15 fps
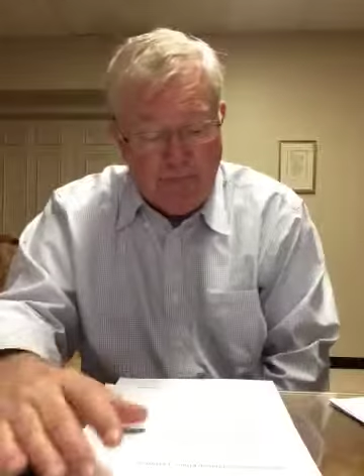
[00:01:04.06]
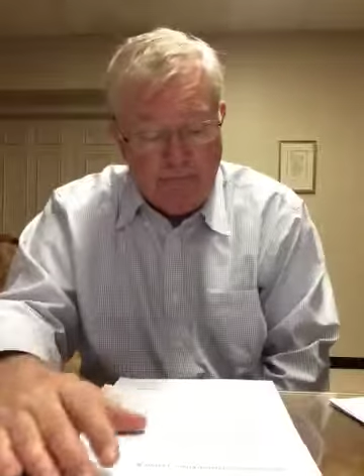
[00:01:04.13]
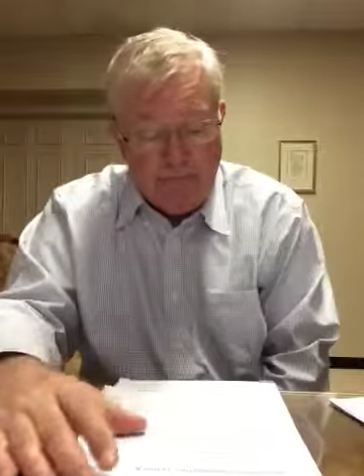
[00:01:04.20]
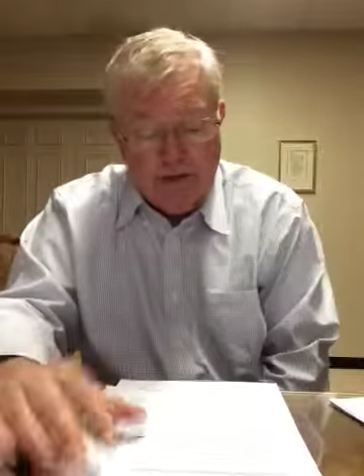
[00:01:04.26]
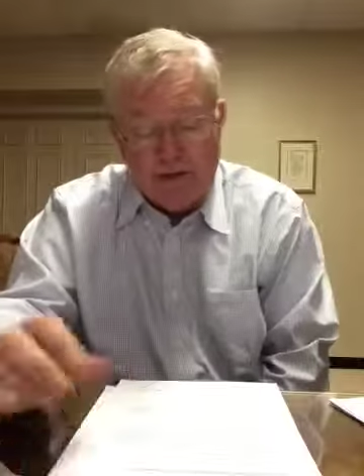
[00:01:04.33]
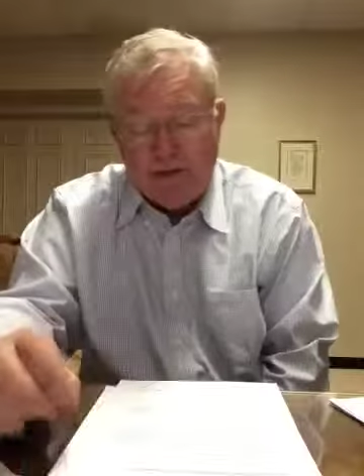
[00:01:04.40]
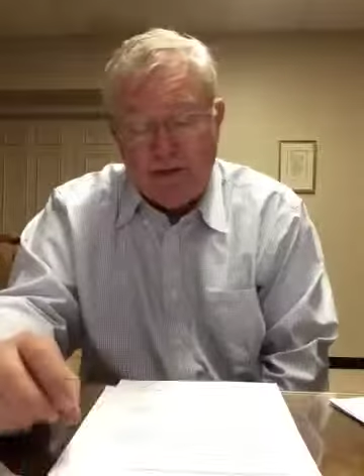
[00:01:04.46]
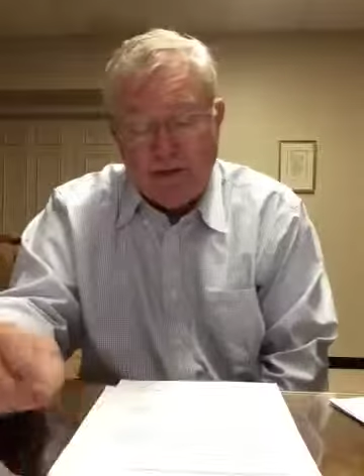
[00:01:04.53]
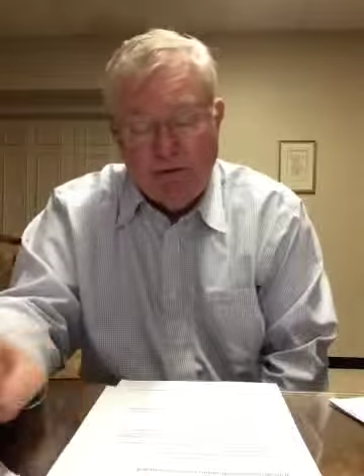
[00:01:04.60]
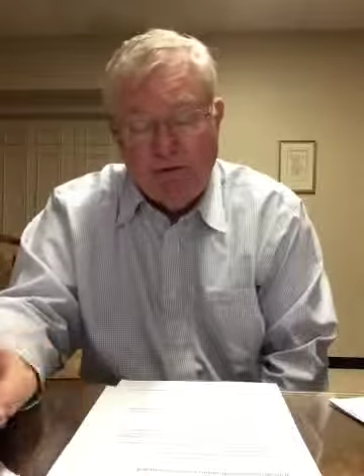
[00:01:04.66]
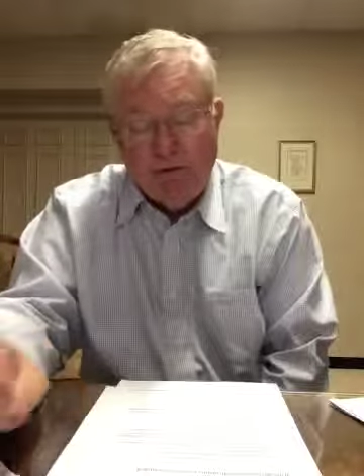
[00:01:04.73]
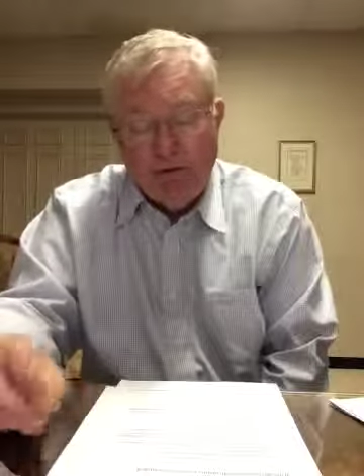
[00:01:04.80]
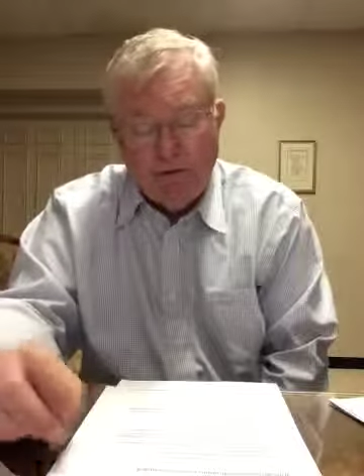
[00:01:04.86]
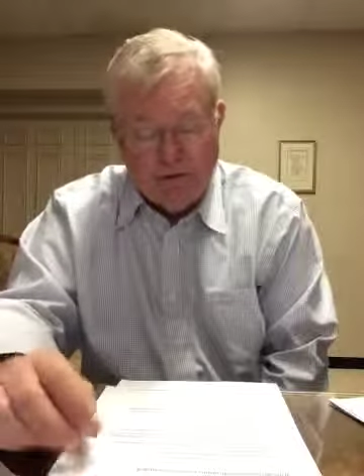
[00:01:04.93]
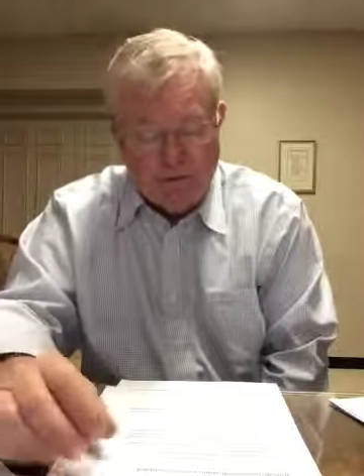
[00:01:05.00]
for ministerial
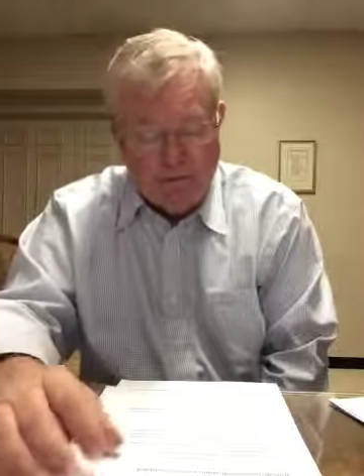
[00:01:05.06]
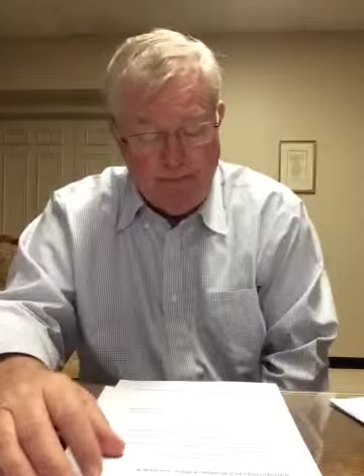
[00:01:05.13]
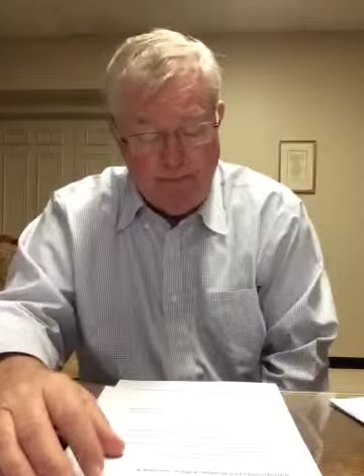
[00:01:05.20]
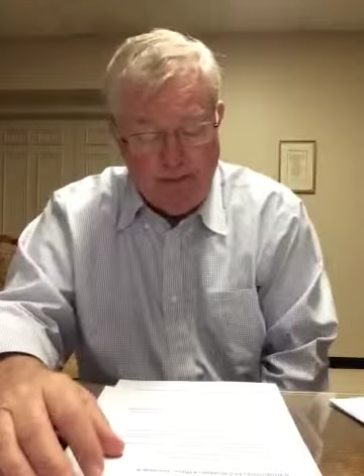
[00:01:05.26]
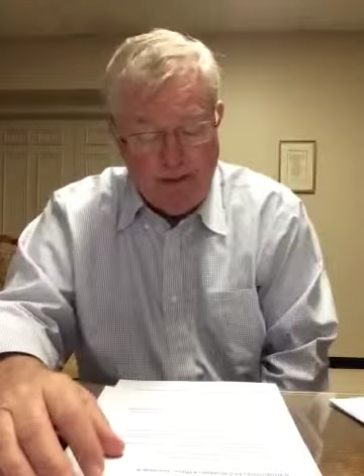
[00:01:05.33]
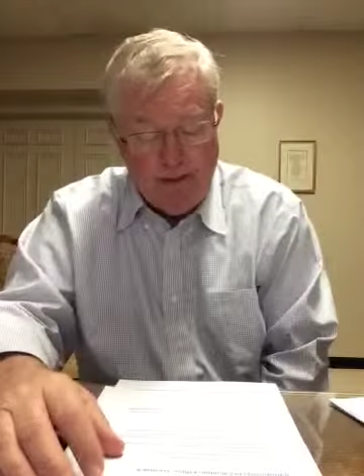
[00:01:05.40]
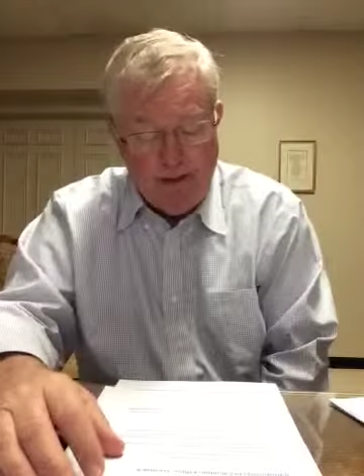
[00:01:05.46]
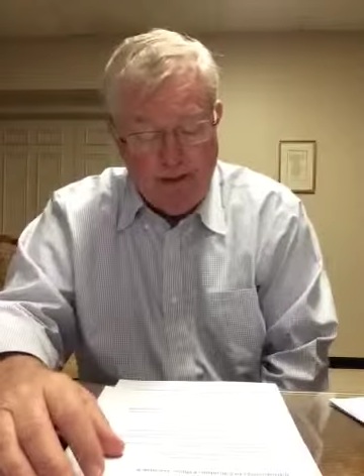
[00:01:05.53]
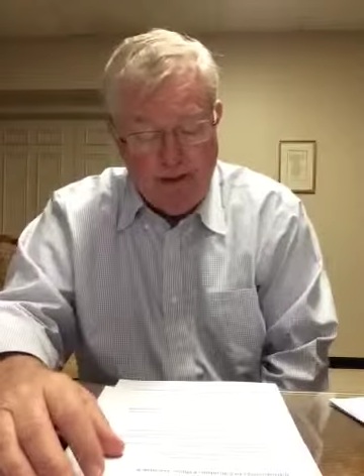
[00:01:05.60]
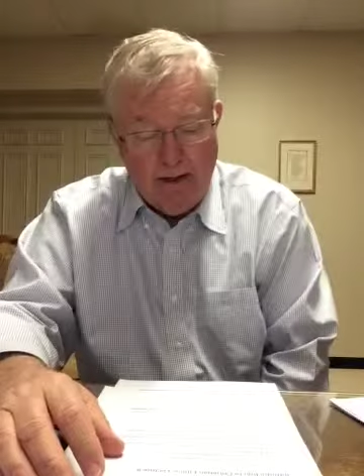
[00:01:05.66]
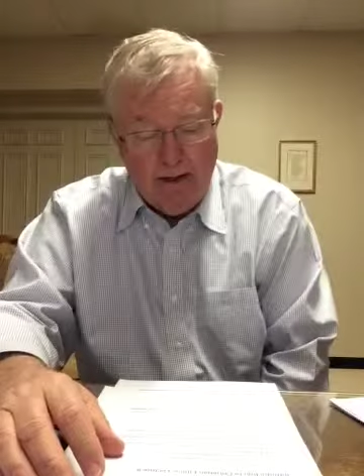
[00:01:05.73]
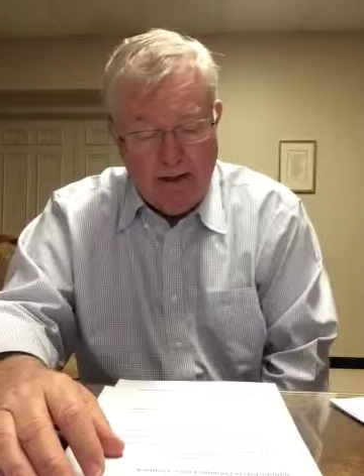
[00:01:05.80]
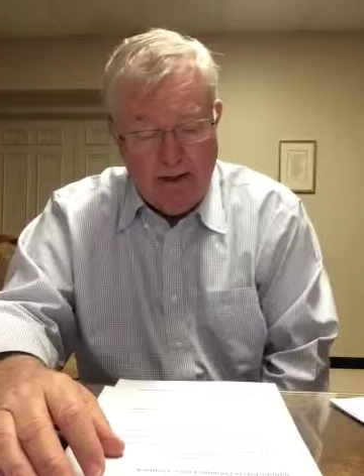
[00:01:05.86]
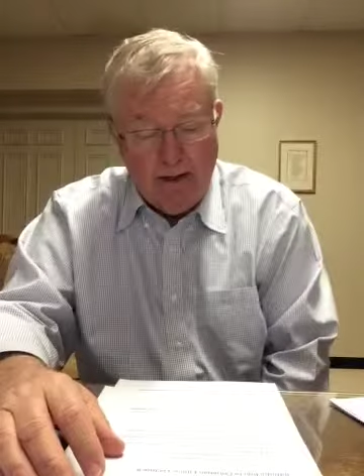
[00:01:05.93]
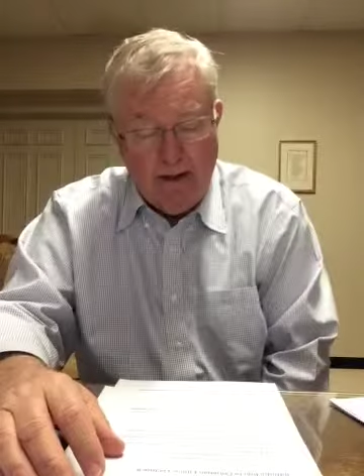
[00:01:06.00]
leaders
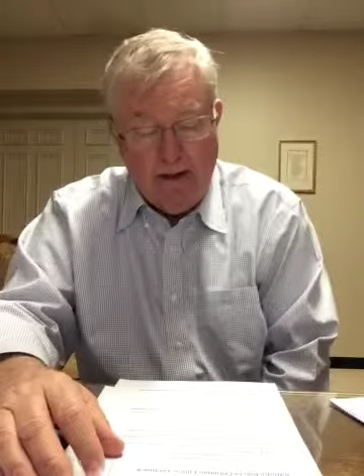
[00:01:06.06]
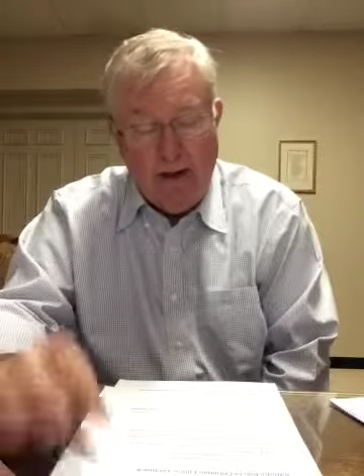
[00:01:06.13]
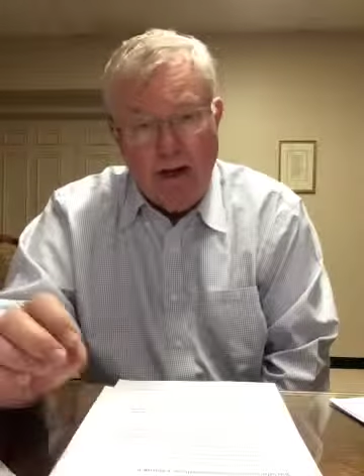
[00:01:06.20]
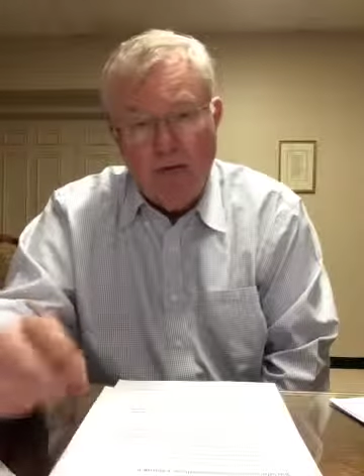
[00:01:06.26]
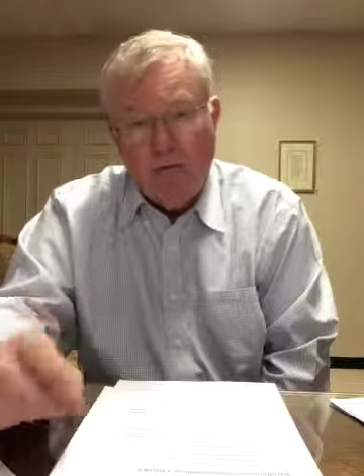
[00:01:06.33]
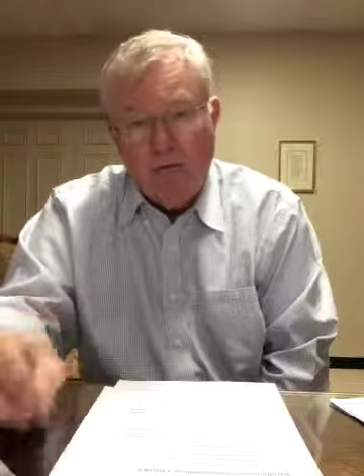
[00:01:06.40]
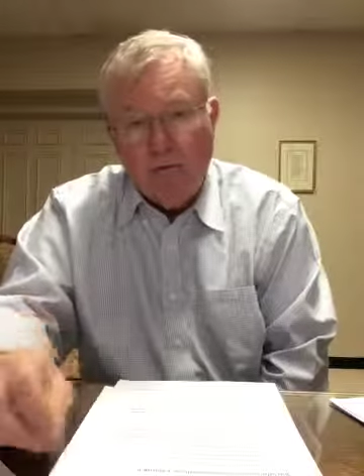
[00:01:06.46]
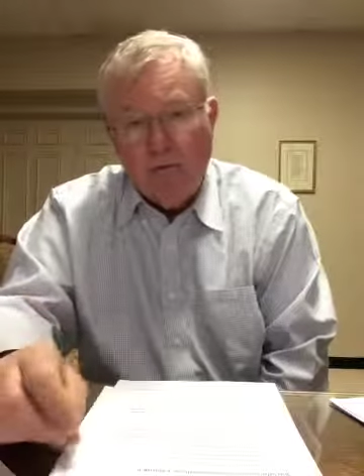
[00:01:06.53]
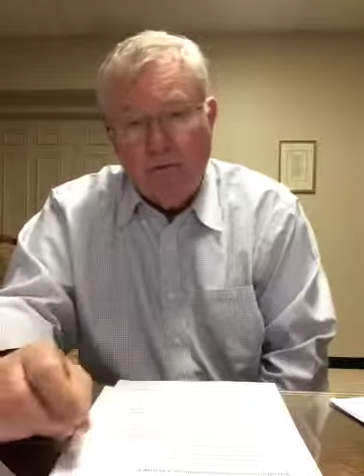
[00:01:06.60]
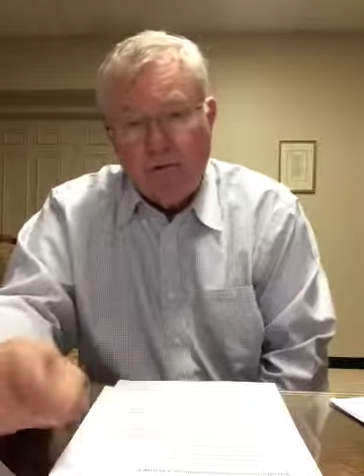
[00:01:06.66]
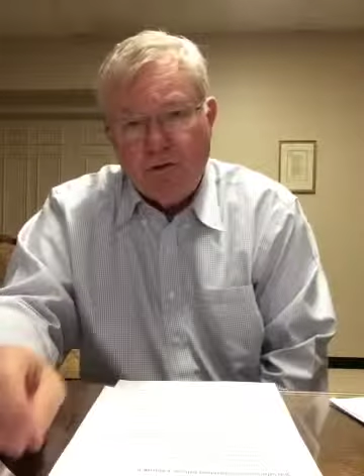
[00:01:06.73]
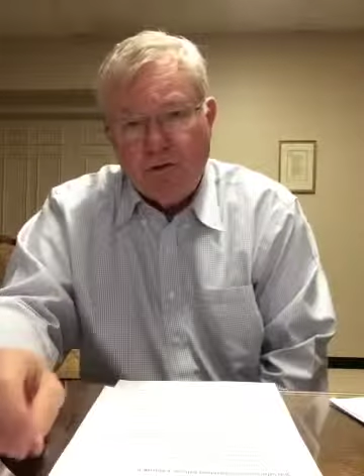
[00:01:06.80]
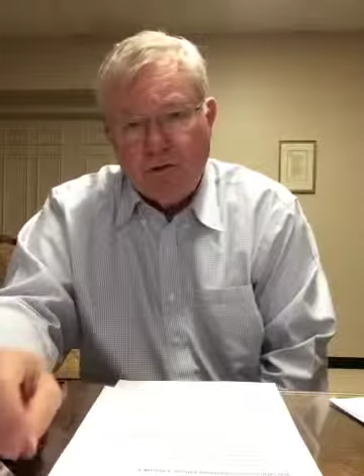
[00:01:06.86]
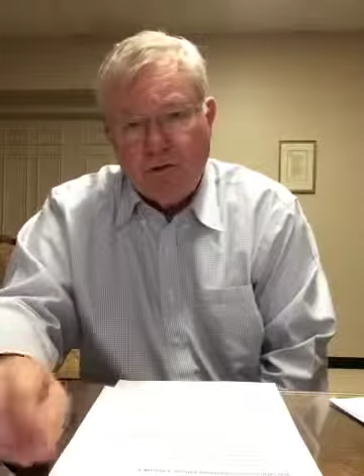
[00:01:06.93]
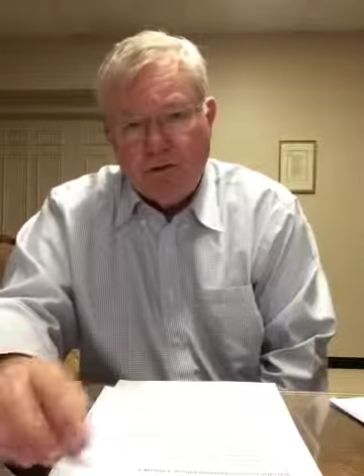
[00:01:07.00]
and for the
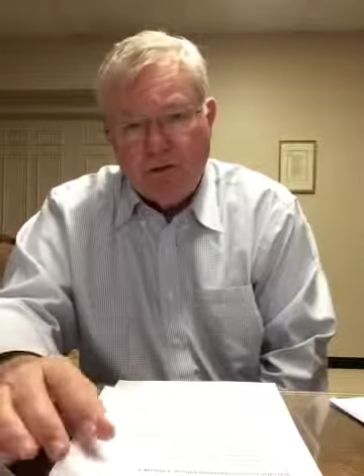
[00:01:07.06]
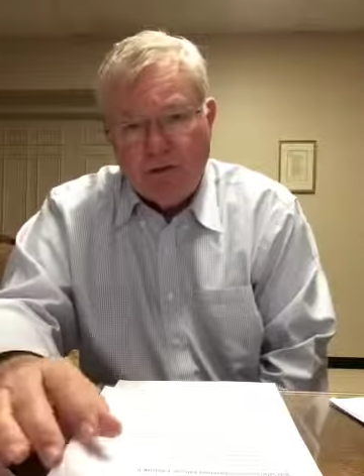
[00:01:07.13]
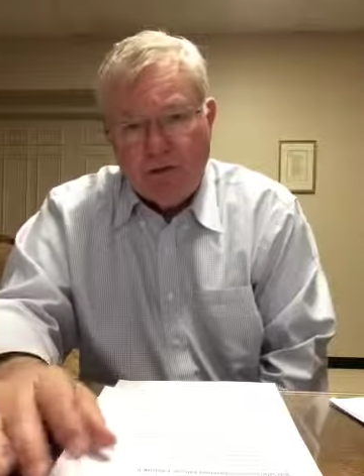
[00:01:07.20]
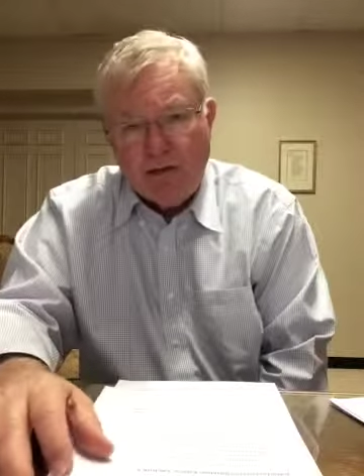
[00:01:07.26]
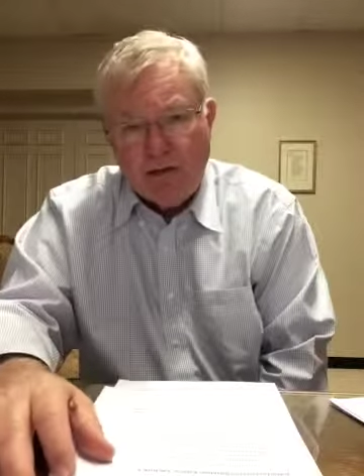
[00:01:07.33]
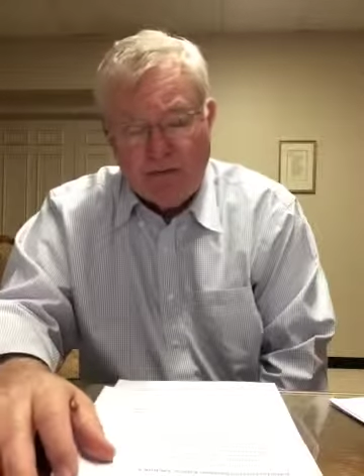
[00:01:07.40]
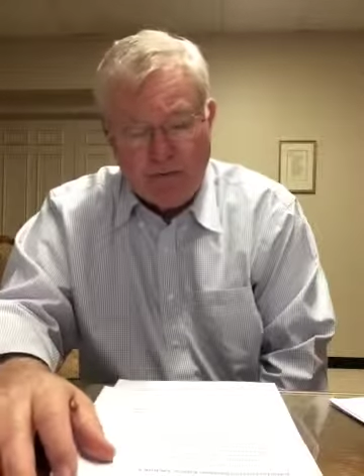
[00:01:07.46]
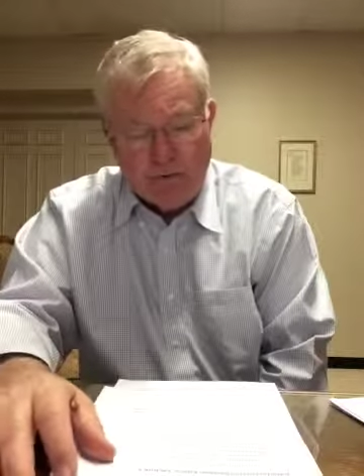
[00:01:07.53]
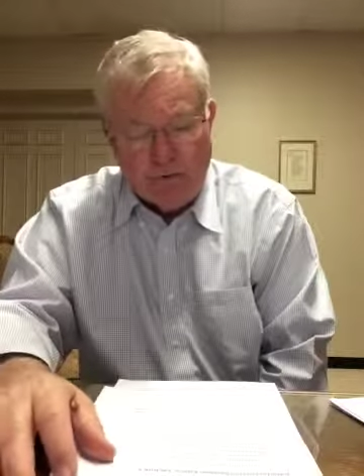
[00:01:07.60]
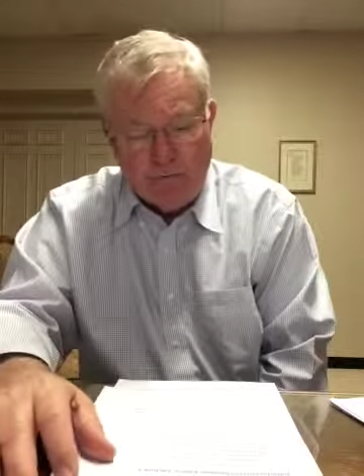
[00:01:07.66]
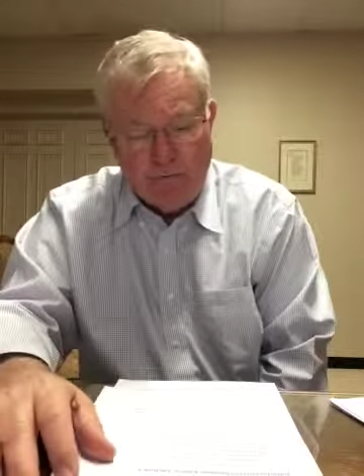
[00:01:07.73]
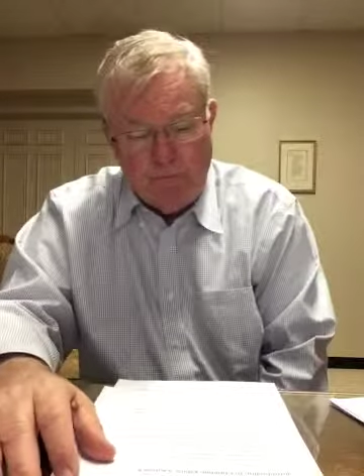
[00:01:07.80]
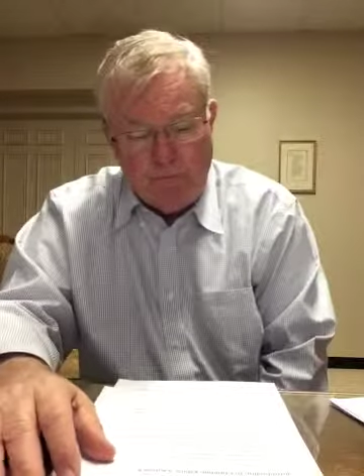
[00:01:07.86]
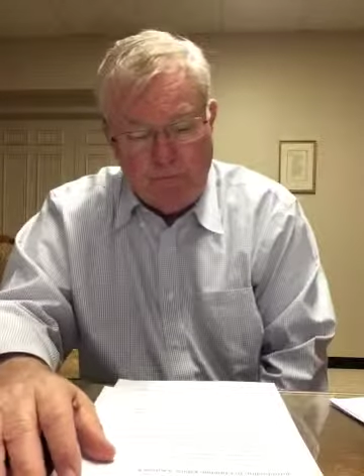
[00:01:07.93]
churches that they serve.